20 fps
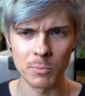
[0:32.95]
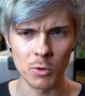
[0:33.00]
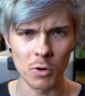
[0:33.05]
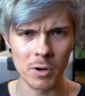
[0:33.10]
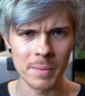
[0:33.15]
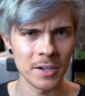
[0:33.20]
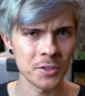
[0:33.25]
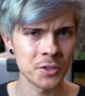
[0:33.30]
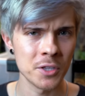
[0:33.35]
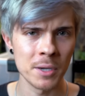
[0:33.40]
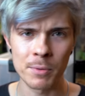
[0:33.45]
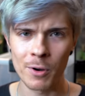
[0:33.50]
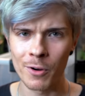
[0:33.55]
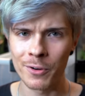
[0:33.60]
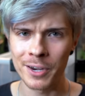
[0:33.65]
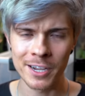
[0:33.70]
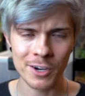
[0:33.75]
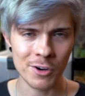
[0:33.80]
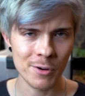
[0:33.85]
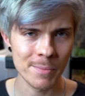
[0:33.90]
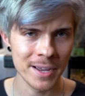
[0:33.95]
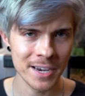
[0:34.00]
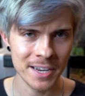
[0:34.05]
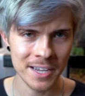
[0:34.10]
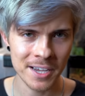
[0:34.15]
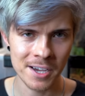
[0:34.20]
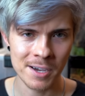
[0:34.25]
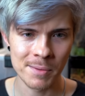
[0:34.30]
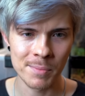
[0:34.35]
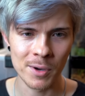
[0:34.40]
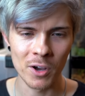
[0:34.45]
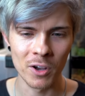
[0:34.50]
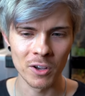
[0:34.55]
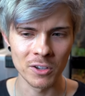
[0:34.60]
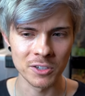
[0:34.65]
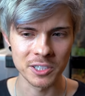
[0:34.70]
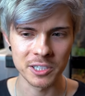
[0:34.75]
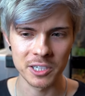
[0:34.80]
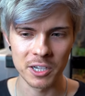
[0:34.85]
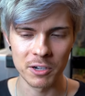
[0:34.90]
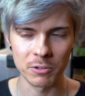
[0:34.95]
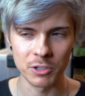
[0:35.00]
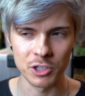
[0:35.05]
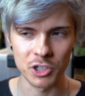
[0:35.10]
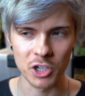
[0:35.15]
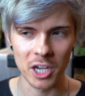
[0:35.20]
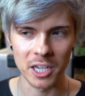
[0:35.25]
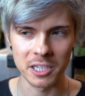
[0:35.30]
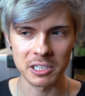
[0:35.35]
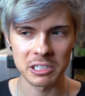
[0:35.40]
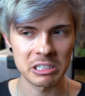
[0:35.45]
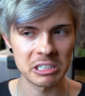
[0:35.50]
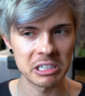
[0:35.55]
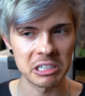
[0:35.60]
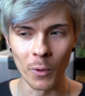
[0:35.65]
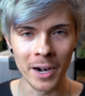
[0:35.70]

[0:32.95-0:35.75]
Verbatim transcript: more about the Abronia graminea, but also just